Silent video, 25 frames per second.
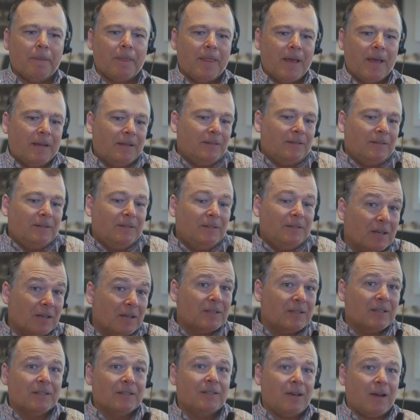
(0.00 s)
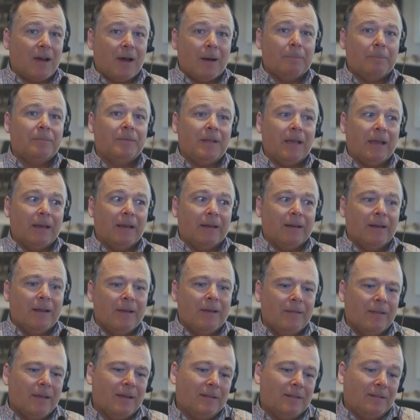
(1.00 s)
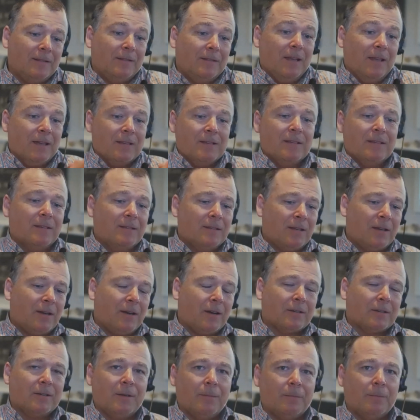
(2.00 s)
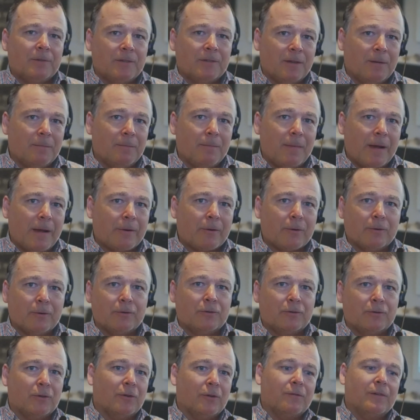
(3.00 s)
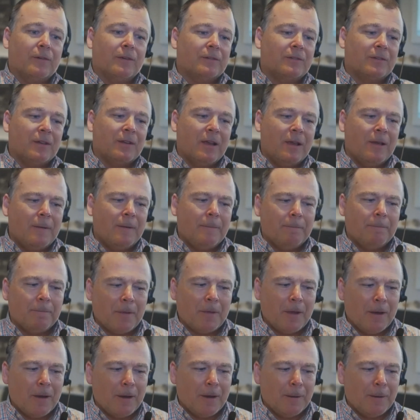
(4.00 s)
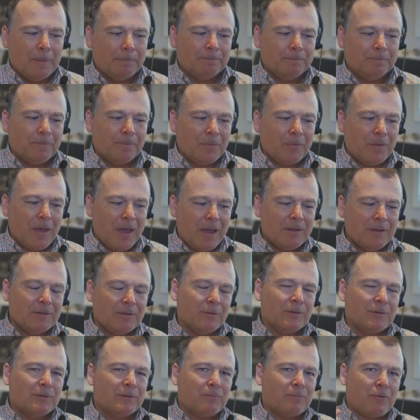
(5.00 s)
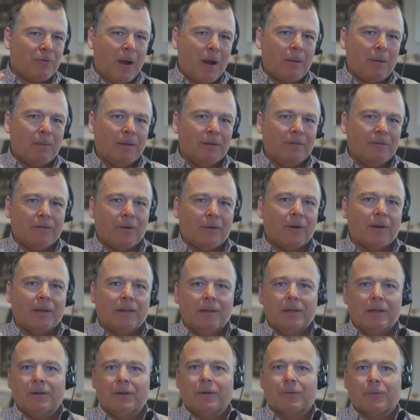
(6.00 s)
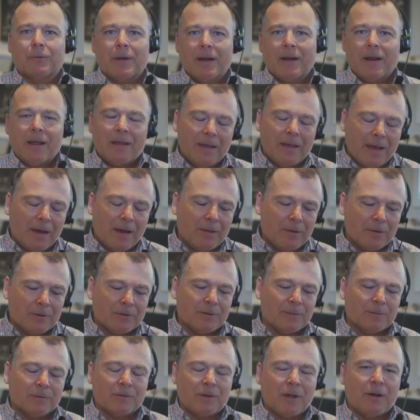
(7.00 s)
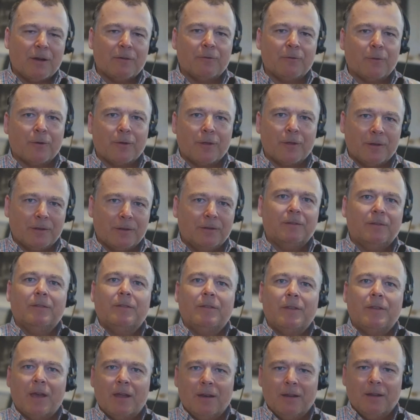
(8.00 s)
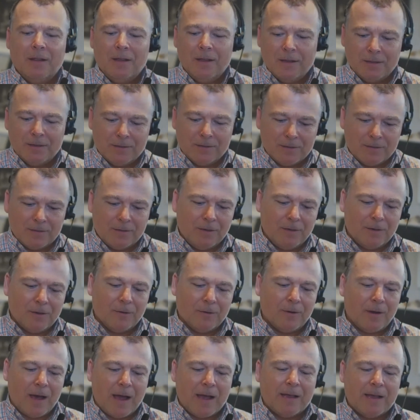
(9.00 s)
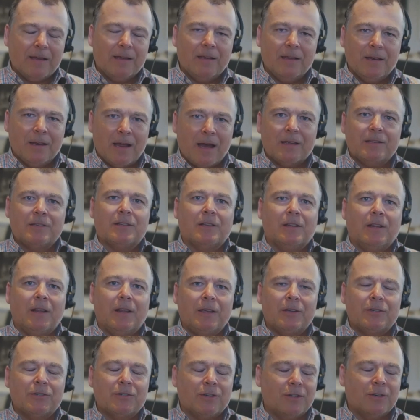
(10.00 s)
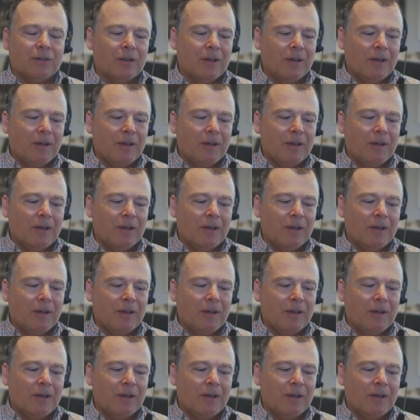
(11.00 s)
that doesn't update, that doesn't talk to some microservice? Um, the answer is probably very little, right? Yeah, there's some software that, that is, you know, I, in isolation,